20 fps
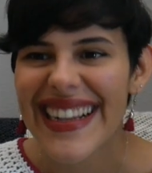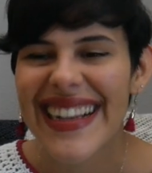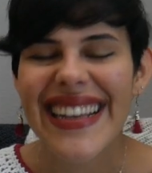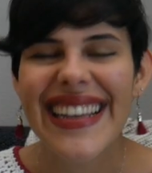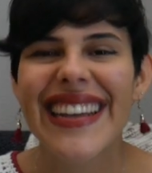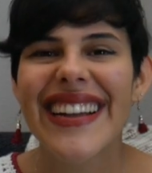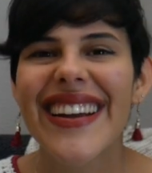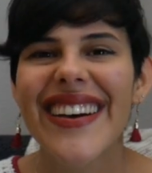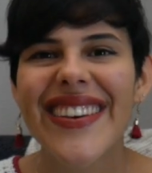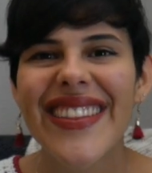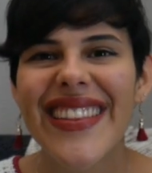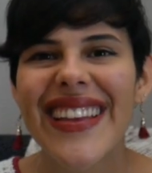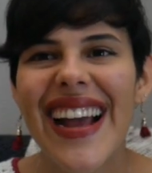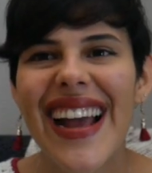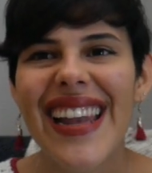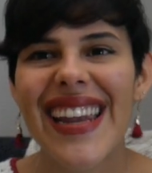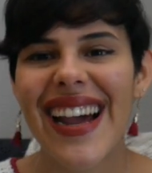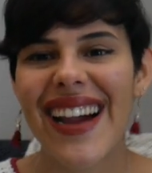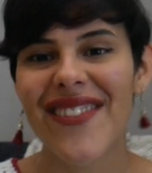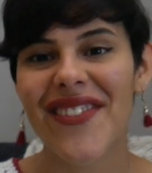You know,
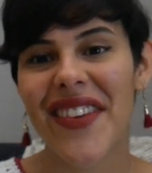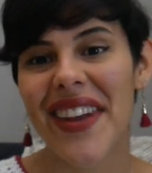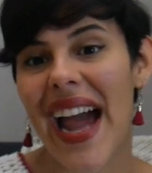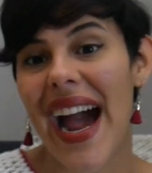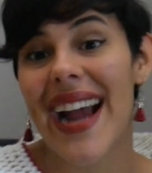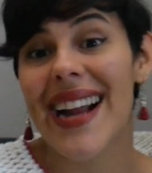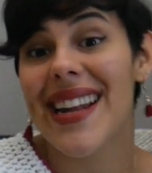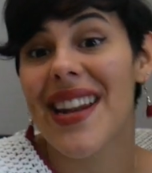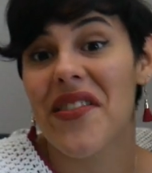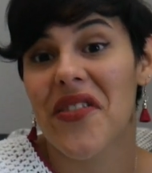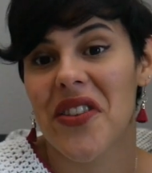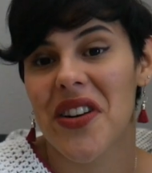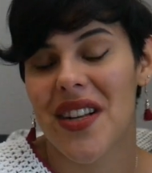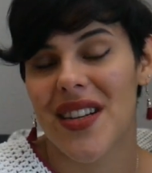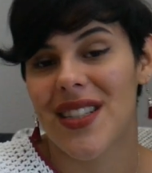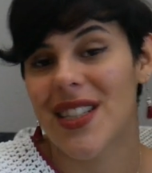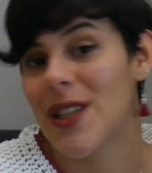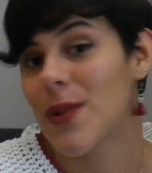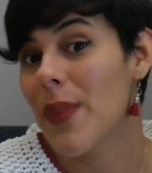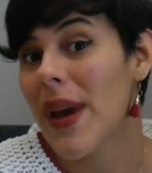and I've never
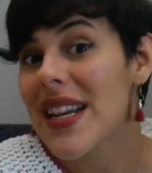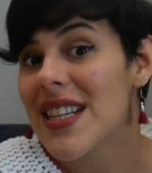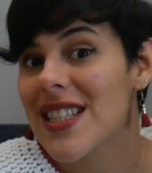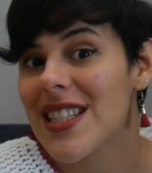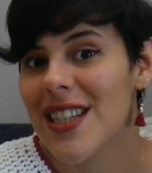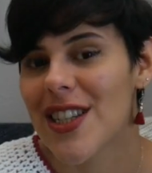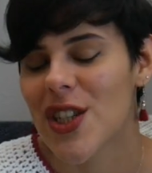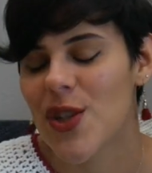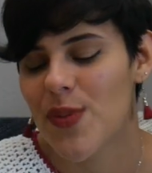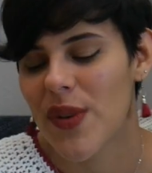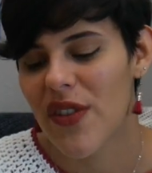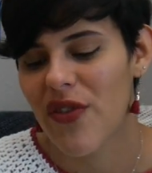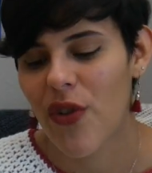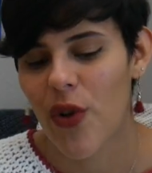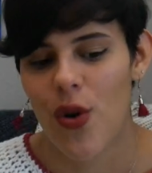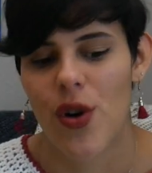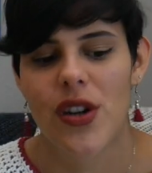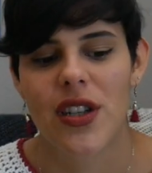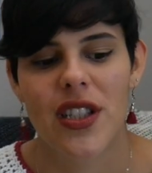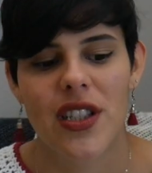done a spike stitch
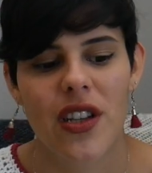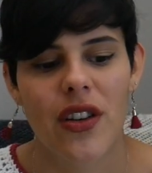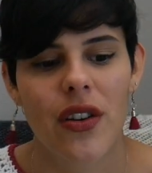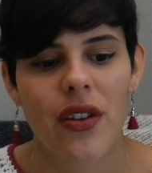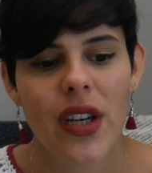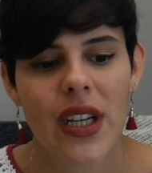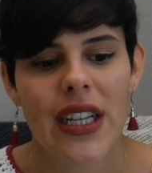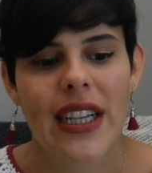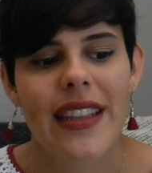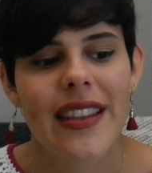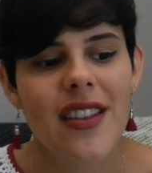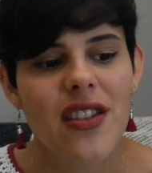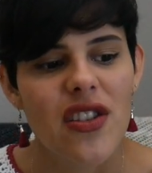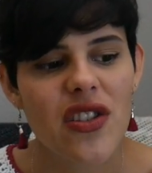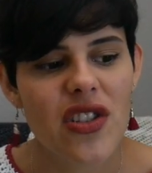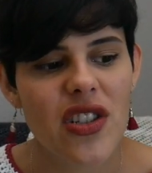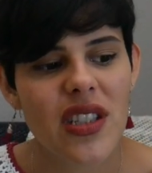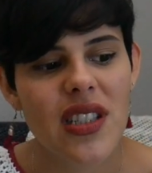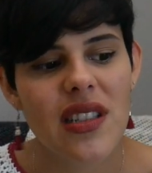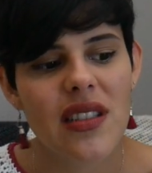before. So these
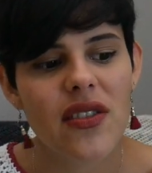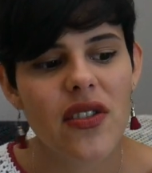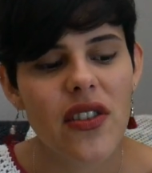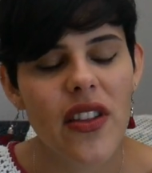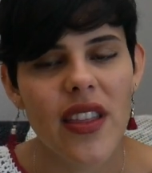are just little